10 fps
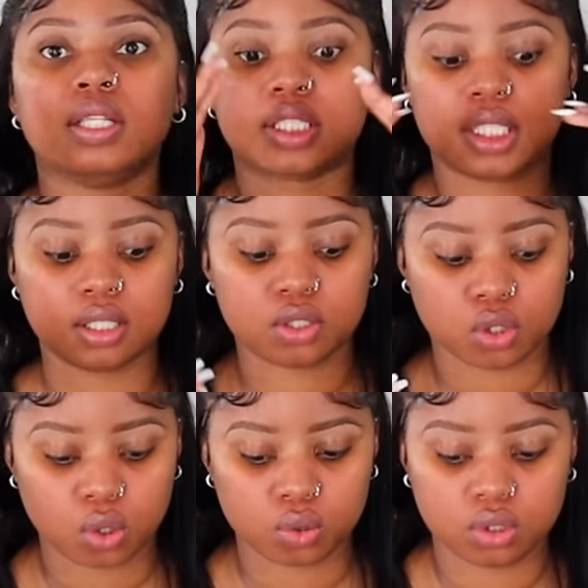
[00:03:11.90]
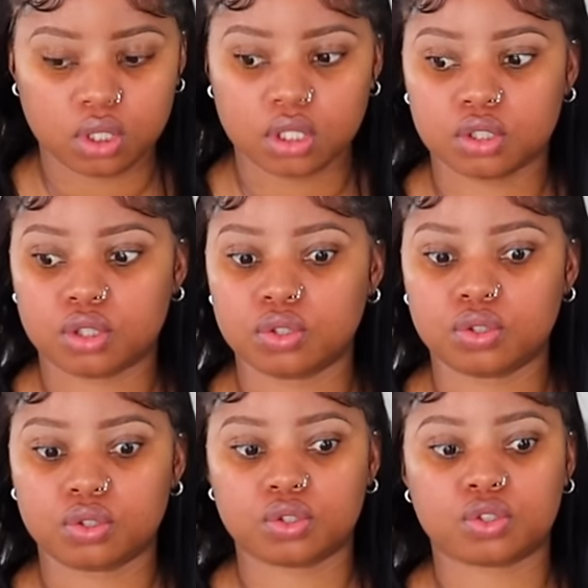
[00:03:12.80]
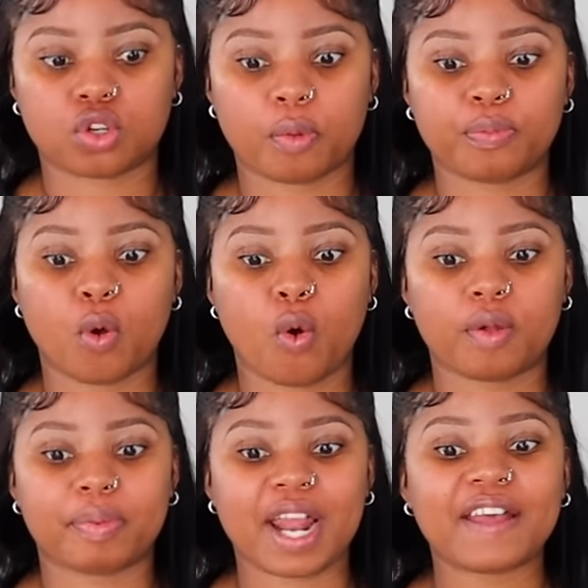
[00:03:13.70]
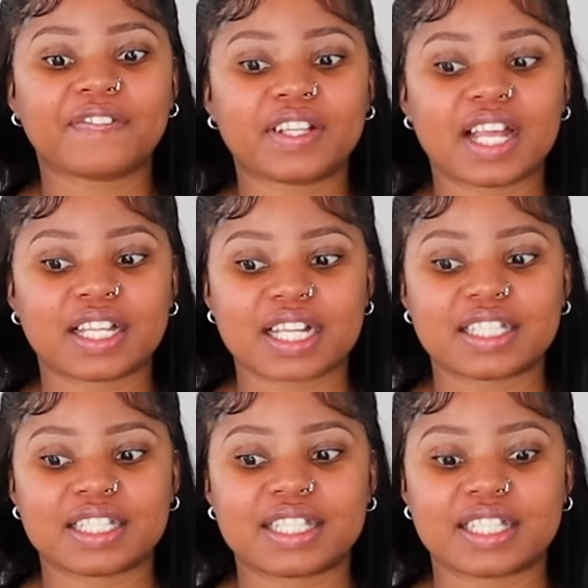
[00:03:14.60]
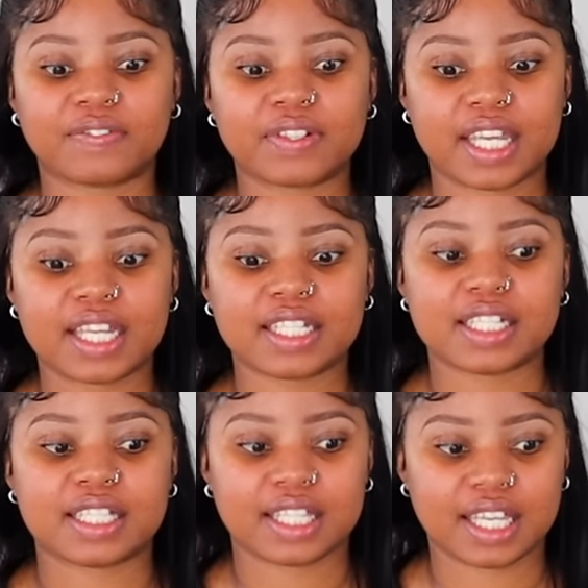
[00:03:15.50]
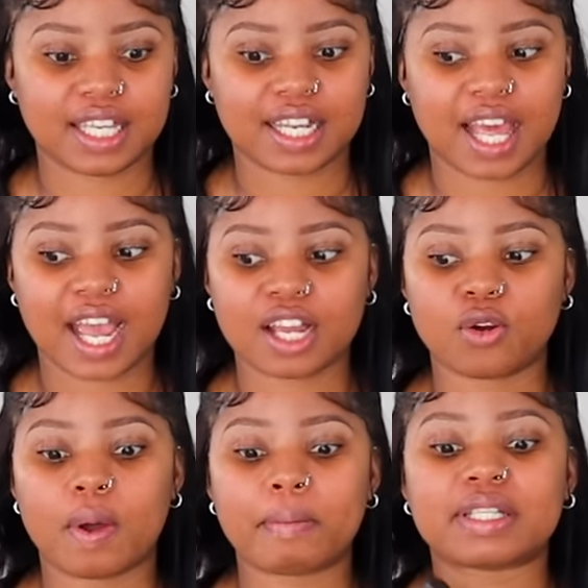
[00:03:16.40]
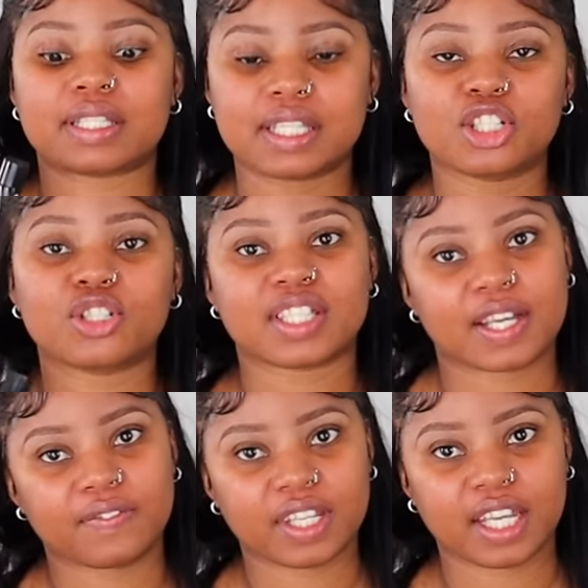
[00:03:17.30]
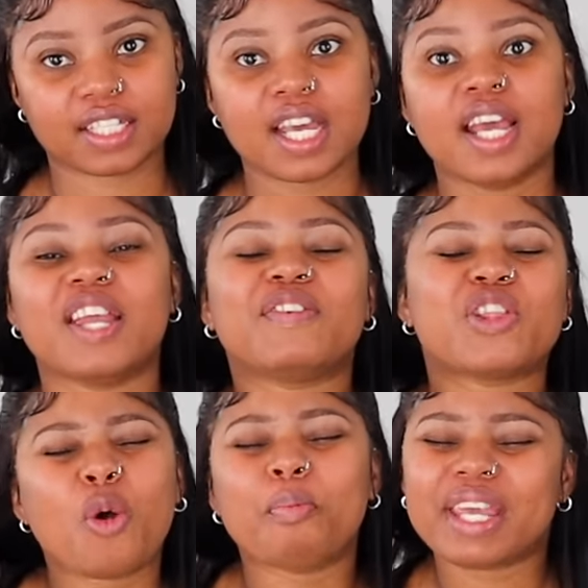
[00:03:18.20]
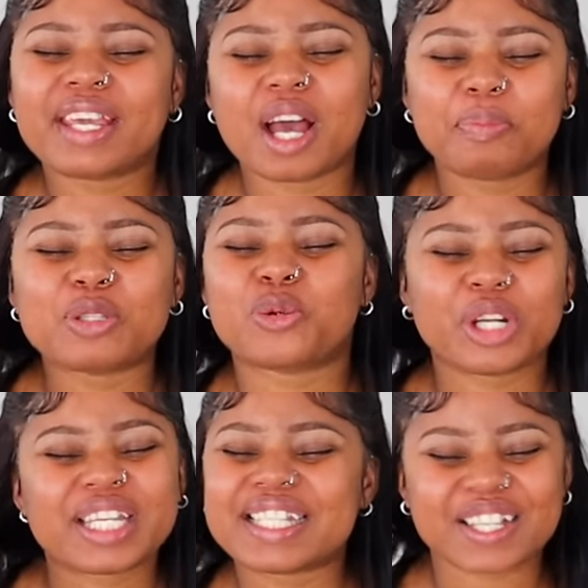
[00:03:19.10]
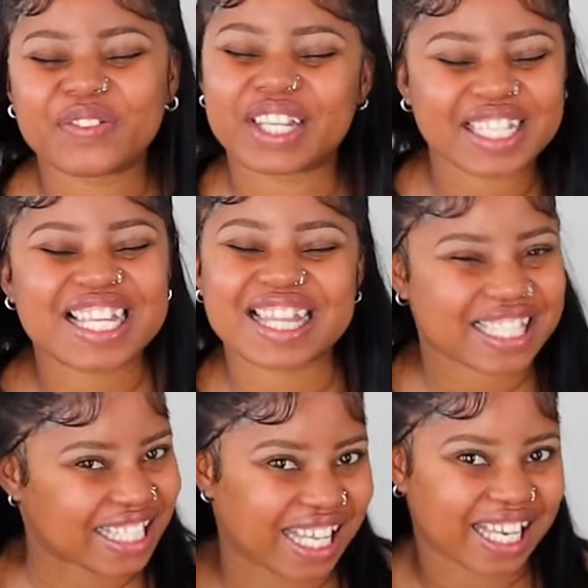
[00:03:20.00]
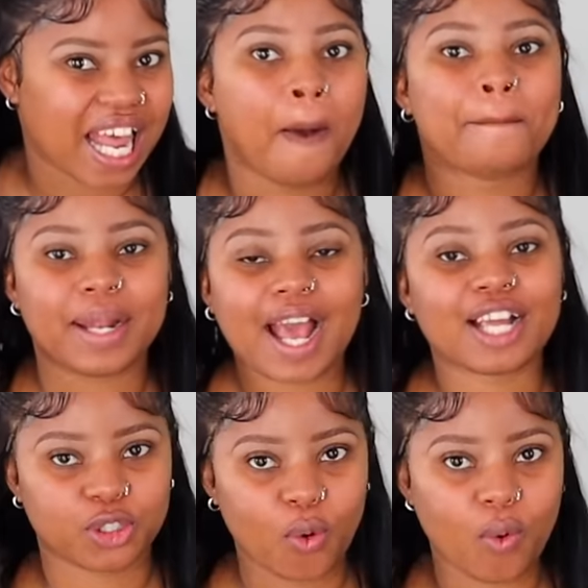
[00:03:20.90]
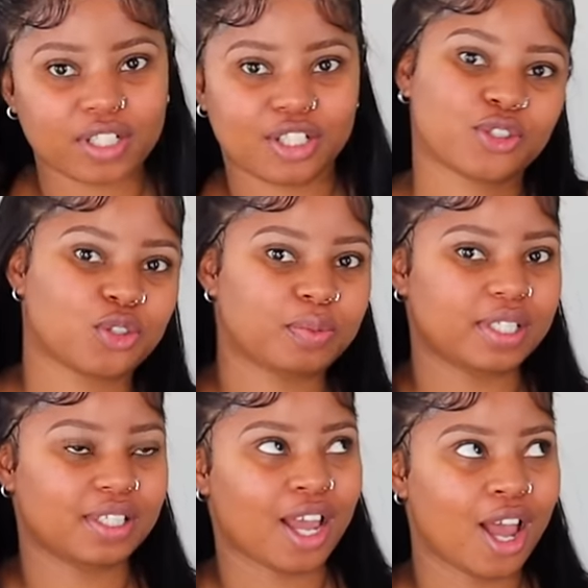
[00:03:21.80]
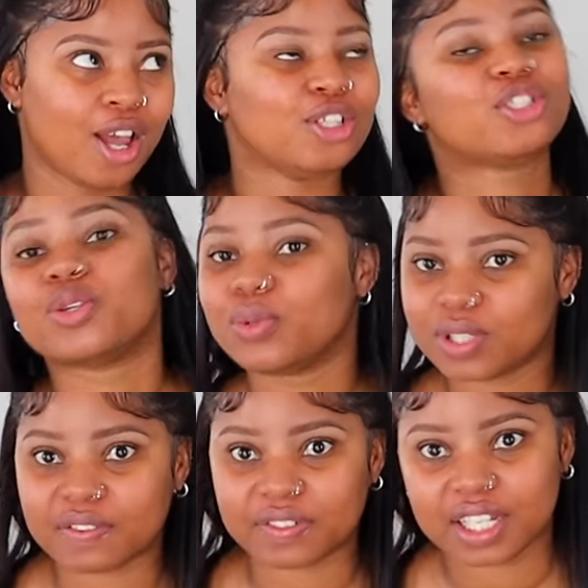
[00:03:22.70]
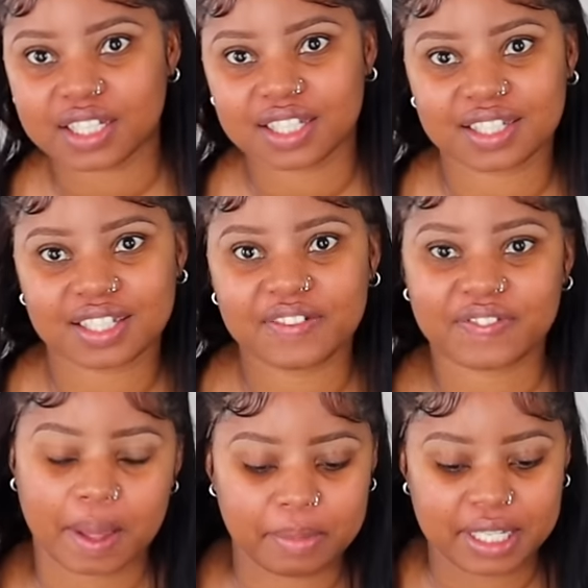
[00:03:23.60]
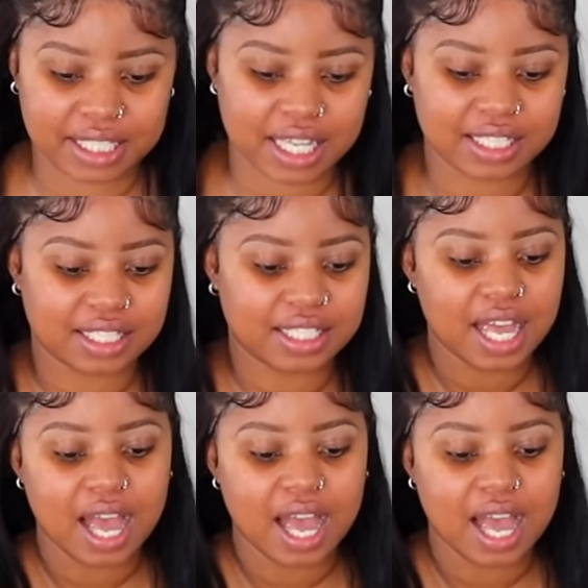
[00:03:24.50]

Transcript: T-zone to stop the oil, but I feel like that's just suffocating skin. Like, I don't want my skin to suffocate, even though makeup is already suffocating the skin, but I don't want it to be too suffocated, if that makes sense.